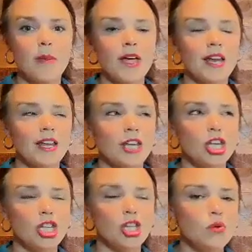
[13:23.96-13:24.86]
But
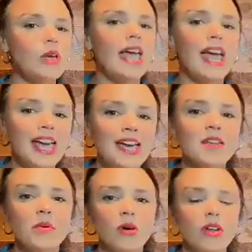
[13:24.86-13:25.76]
you can
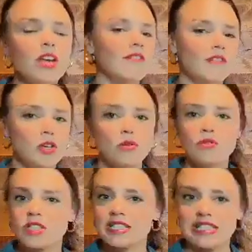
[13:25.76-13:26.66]
put a
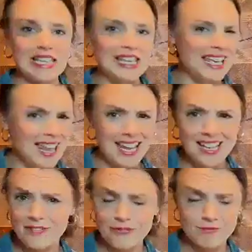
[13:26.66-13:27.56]
few just get
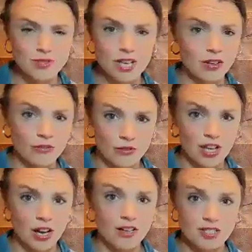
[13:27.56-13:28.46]
out of jail
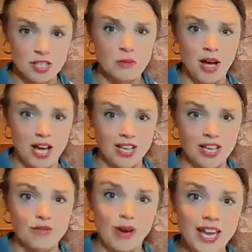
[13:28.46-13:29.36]
free cards in your
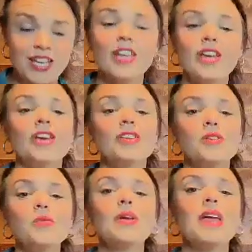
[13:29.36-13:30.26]
pocket, right?
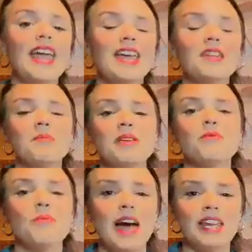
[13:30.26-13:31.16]
You can
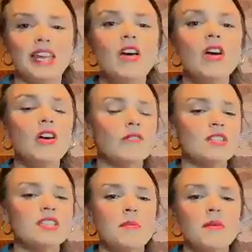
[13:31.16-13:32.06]
be ready
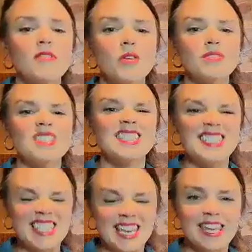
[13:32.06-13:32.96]
for some of those
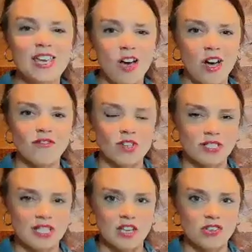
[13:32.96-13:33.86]
sticky
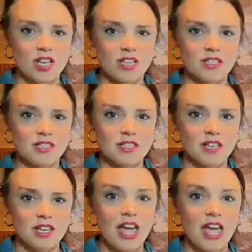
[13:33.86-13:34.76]
conversations
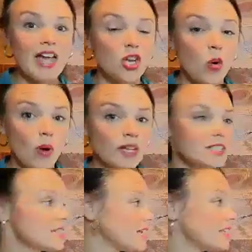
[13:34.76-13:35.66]
and know
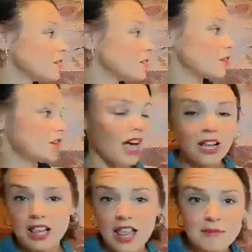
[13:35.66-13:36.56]
what to say so you're
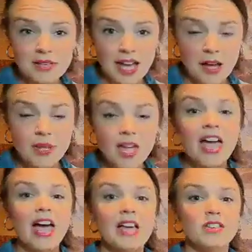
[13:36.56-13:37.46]
not clamming up
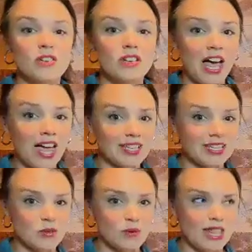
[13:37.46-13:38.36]
and you're
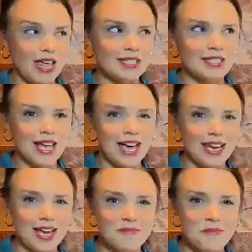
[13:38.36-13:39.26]
not doing that
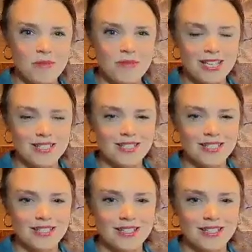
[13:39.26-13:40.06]
side eye moment.